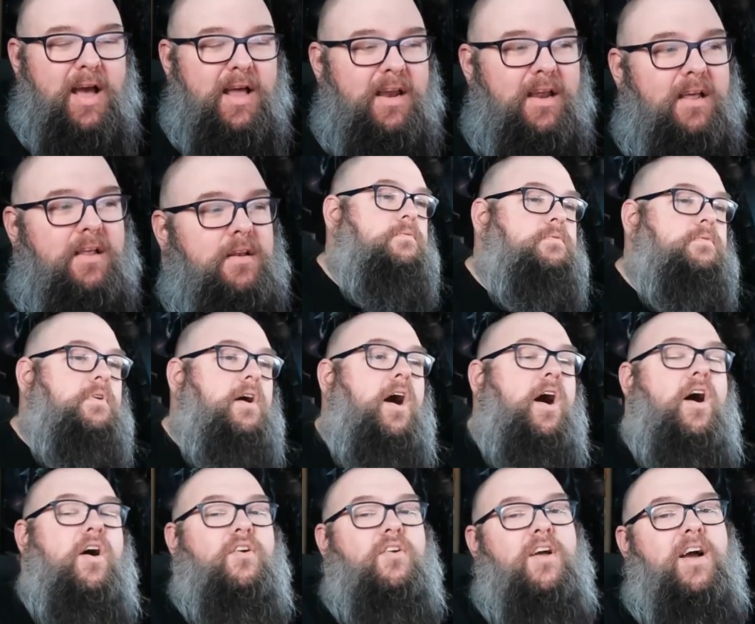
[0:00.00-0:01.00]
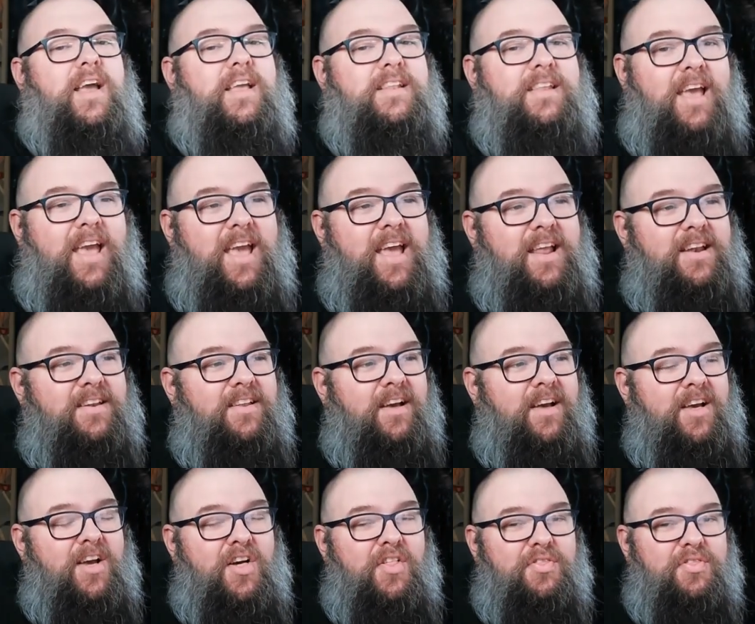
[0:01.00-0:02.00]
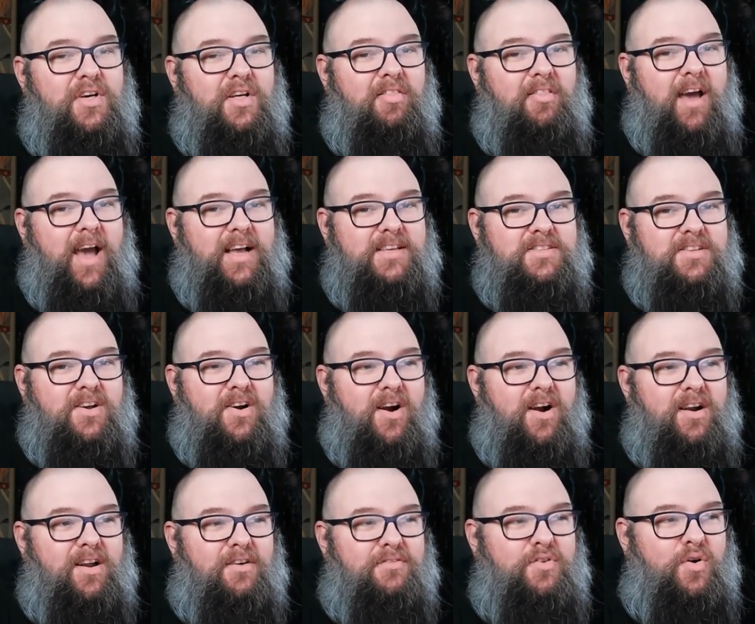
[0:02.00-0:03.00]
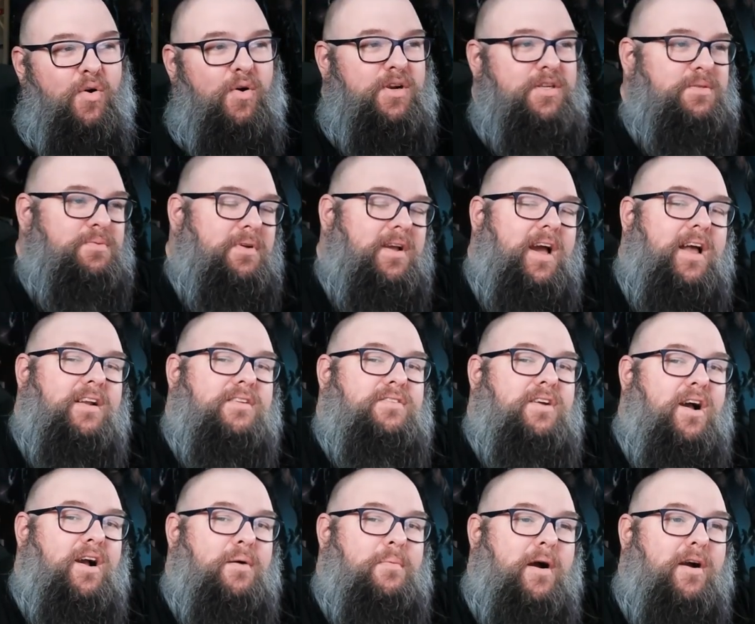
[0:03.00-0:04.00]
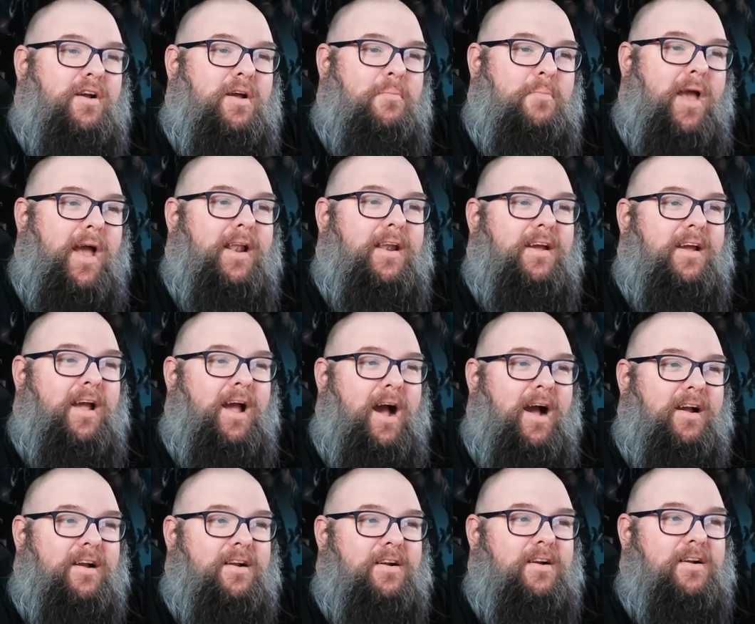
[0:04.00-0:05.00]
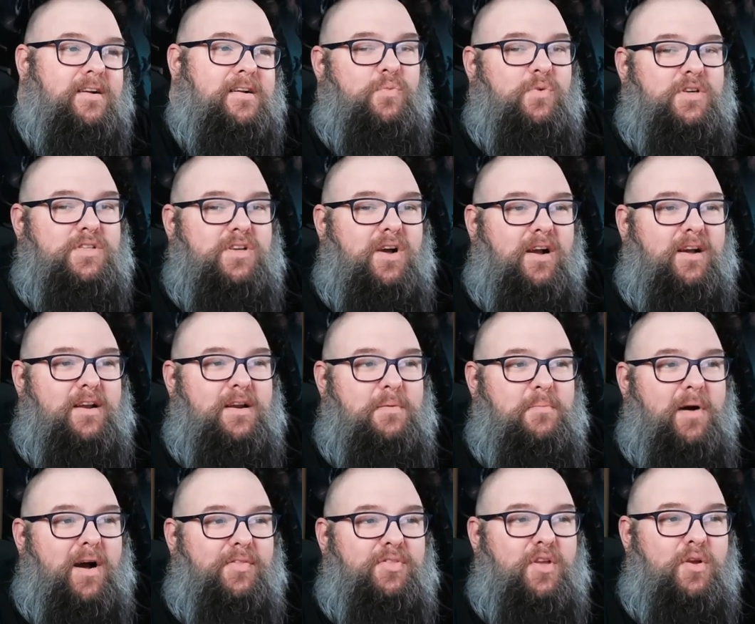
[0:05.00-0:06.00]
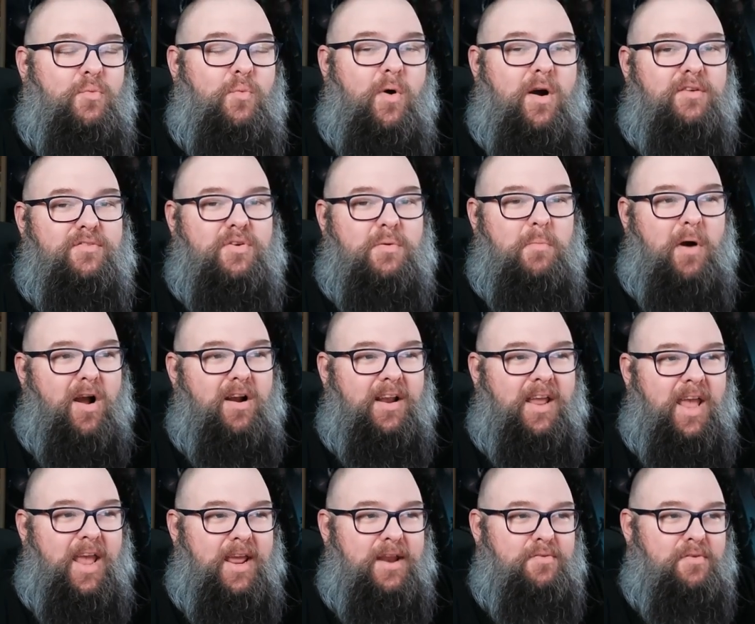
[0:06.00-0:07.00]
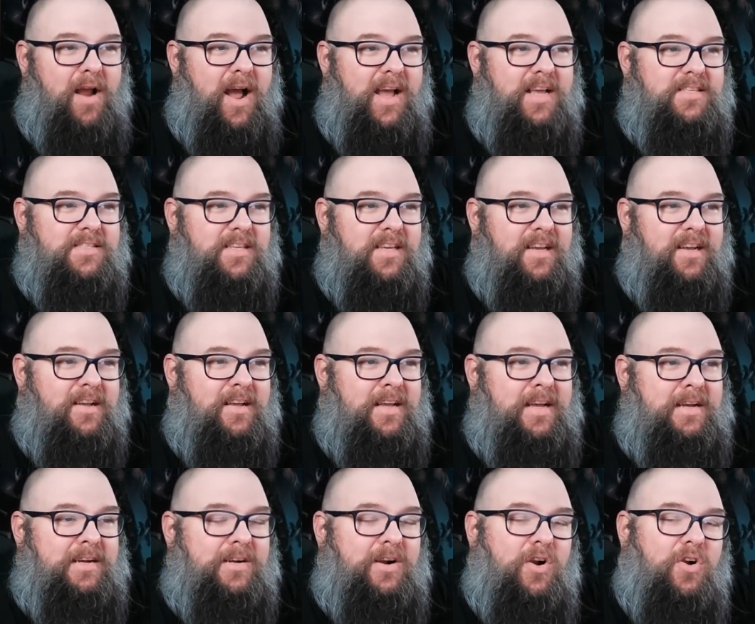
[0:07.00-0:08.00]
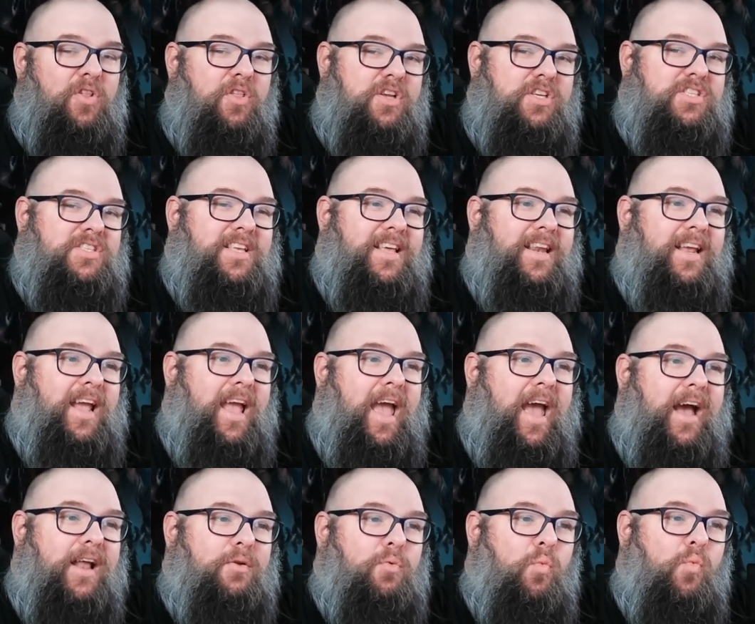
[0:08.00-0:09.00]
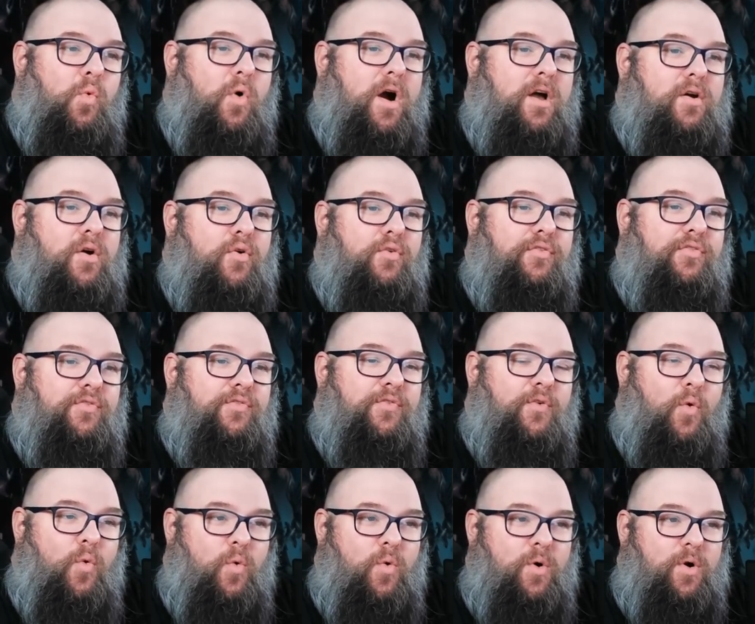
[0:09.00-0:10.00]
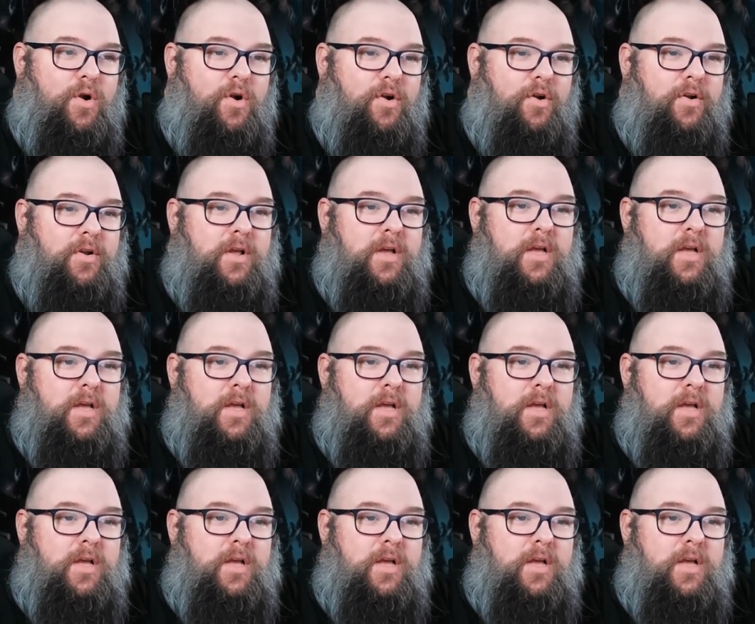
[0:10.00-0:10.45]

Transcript: on it. All right, and the last card, of course, we got to talk about Command and Conquer. We're talking about the one from Arcane Rising, currently sitting at 104.